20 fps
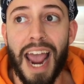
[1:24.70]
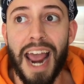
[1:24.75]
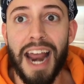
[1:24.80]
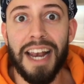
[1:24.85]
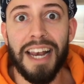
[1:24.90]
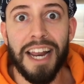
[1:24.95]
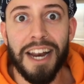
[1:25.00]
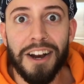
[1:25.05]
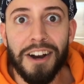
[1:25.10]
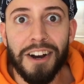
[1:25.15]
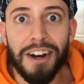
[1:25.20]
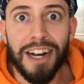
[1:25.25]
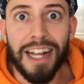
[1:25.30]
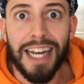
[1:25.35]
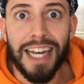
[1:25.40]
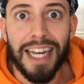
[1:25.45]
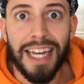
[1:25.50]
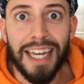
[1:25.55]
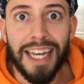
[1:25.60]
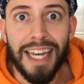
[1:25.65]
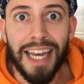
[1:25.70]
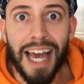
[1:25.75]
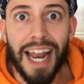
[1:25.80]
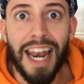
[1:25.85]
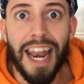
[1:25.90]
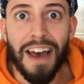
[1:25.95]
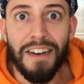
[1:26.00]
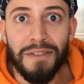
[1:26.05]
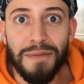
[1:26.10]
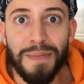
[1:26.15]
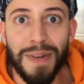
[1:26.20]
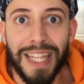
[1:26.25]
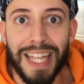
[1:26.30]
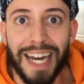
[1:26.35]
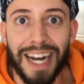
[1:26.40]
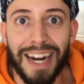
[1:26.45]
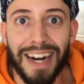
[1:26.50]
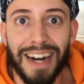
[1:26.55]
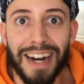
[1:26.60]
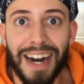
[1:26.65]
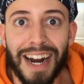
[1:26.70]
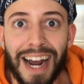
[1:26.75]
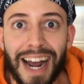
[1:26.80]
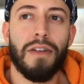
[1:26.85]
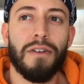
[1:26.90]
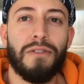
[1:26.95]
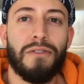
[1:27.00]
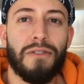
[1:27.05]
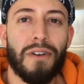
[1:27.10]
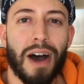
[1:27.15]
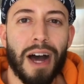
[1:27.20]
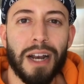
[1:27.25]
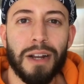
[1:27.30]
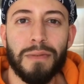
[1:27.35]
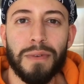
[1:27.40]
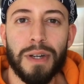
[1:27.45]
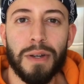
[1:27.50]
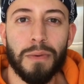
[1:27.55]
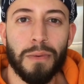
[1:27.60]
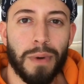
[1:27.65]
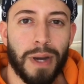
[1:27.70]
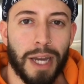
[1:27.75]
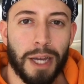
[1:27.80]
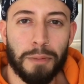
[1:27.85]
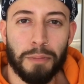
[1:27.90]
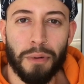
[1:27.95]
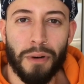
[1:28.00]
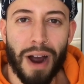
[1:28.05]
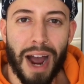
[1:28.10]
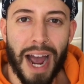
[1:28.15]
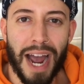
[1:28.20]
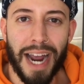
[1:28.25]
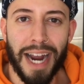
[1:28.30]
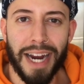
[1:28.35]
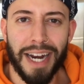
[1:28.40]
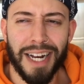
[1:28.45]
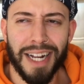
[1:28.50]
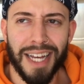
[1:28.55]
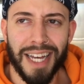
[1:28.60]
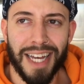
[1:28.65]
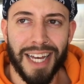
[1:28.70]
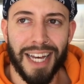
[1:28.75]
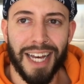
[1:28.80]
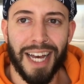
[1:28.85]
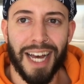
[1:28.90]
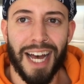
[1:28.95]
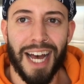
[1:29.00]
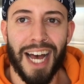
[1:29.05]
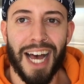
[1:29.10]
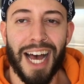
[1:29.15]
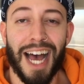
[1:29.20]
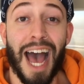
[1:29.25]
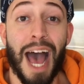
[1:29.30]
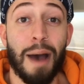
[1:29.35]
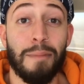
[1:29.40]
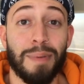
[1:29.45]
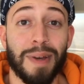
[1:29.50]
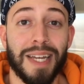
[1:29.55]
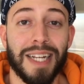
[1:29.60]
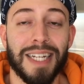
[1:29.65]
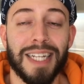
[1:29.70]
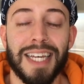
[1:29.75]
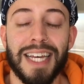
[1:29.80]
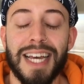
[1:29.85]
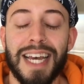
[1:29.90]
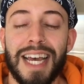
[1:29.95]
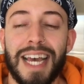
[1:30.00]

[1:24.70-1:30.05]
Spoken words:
And literally left me there. The following week, Pride happened.